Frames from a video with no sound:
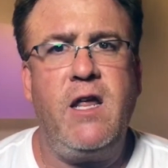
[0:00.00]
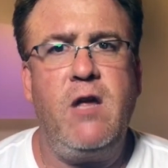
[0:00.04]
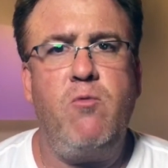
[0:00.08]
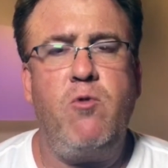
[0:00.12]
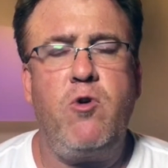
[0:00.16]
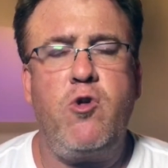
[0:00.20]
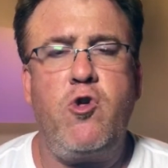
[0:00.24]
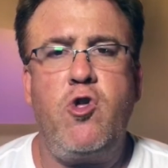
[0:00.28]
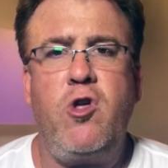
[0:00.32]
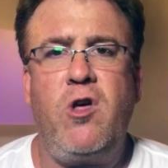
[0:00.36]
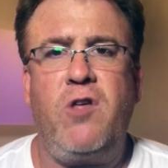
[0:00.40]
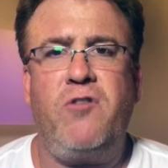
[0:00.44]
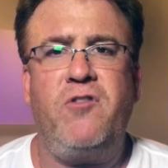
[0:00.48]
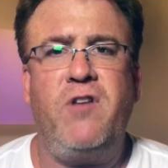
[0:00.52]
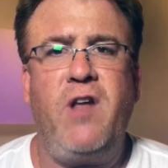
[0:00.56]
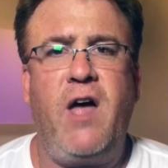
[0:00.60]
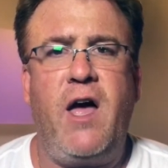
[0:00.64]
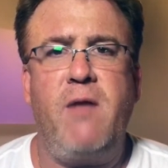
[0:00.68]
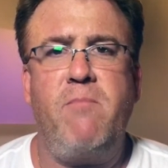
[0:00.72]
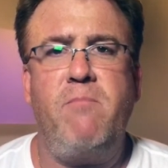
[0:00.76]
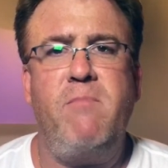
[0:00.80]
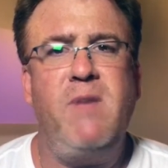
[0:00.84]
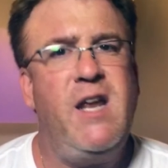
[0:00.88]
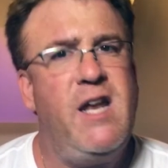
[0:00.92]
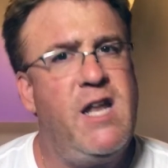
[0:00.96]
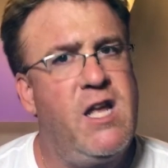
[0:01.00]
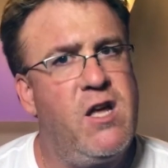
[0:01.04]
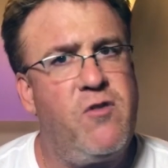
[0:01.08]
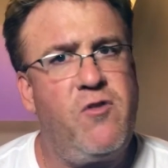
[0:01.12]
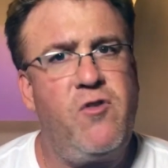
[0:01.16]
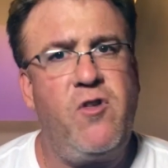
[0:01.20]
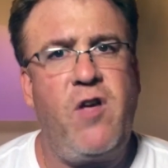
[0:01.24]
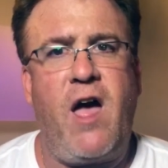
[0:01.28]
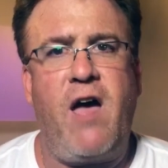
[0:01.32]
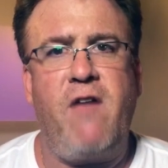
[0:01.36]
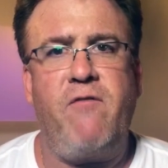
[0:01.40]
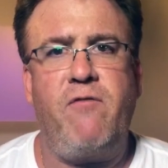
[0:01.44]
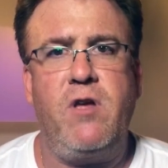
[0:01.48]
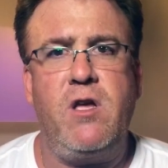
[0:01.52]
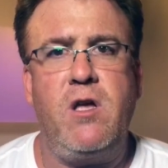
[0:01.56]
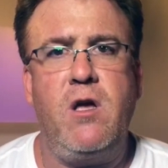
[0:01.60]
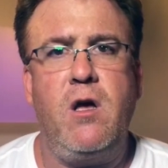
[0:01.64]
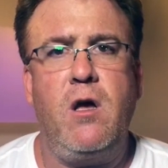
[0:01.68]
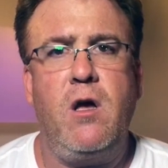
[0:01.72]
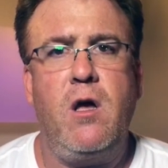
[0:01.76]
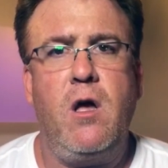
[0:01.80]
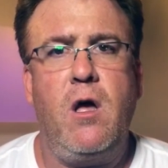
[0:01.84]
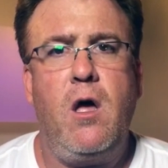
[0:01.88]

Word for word: he was just not media savvy